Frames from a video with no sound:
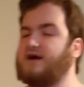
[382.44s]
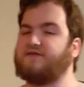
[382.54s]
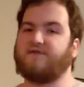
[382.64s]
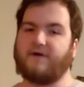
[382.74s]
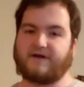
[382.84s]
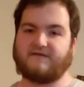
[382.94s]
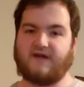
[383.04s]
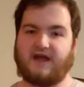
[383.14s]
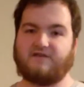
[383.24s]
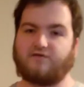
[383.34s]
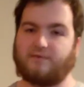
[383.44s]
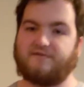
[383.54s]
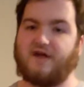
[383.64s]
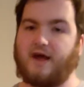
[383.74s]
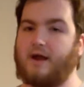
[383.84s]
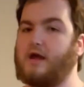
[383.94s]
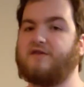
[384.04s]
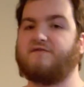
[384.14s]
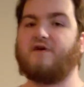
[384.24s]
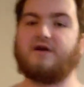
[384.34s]
very contained, is what I'm saying.
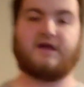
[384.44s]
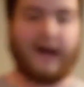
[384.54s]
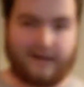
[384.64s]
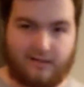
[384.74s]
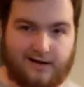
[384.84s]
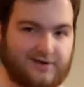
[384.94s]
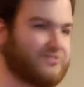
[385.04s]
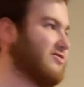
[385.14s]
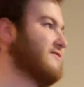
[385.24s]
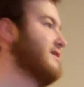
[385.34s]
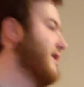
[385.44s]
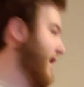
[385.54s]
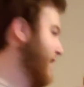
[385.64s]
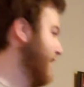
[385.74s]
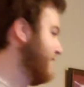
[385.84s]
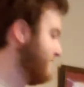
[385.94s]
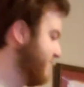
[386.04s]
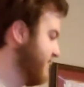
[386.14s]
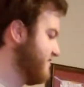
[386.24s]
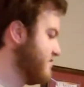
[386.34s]
It's very dialogue driven, and
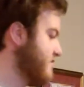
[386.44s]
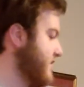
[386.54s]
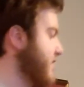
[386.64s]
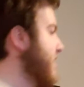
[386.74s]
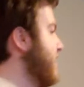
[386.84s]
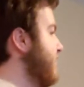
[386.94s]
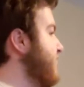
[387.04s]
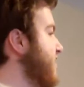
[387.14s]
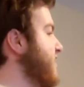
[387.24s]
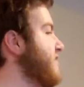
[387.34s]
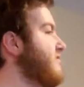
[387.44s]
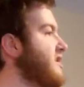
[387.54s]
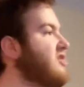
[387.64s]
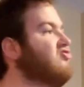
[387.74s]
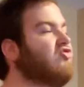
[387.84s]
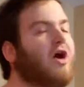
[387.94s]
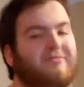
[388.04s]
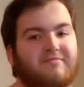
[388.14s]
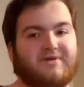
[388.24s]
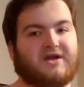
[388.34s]
basically the
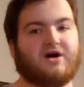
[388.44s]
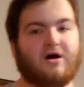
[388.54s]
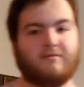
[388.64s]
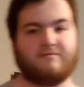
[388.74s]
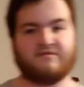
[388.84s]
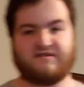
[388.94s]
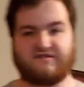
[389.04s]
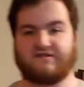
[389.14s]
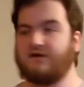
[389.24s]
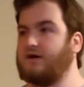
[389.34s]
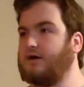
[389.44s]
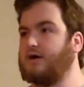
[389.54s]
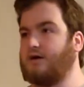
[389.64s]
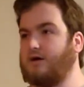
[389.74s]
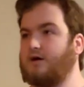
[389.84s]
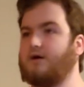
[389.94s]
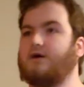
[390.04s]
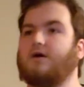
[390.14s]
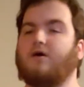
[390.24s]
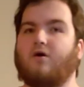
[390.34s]
drama becomes,
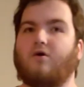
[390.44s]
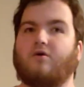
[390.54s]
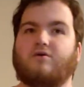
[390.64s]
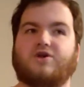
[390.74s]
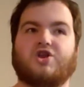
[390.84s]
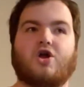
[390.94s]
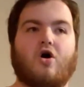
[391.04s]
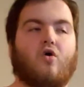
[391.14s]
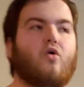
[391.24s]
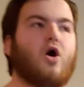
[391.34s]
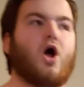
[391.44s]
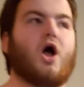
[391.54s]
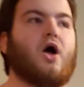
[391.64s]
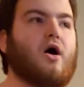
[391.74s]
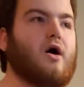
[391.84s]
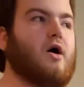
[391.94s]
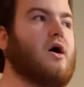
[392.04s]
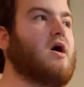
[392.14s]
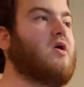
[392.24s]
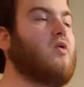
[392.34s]
you know,
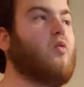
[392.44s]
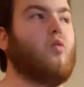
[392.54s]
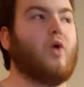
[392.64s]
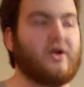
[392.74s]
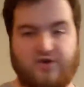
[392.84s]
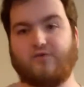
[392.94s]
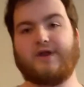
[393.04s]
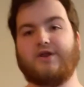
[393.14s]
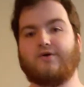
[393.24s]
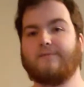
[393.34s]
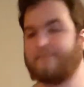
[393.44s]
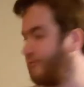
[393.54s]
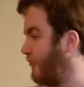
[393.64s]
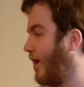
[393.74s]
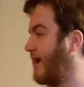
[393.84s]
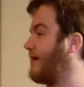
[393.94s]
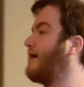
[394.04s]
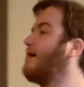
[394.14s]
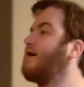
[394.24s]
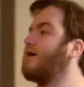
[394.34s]
what do we do,
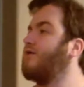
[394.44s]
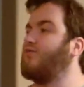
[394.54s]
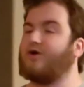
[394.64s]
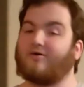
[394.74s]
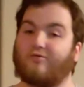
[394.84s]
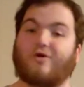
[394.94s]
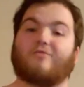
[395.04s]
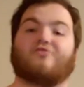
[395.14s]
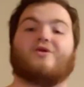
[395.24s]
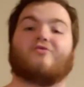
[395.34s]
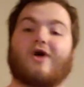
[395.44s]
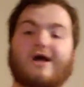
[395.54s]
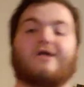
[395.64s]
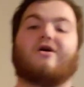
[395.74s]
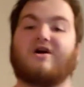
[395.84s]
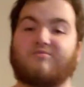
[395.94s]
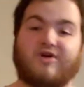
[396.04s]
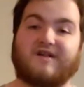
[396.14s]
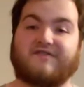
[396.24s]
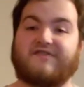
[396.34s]
right? We're between a rock and a hard
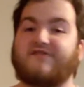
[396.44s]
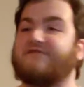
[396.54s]
place. This is a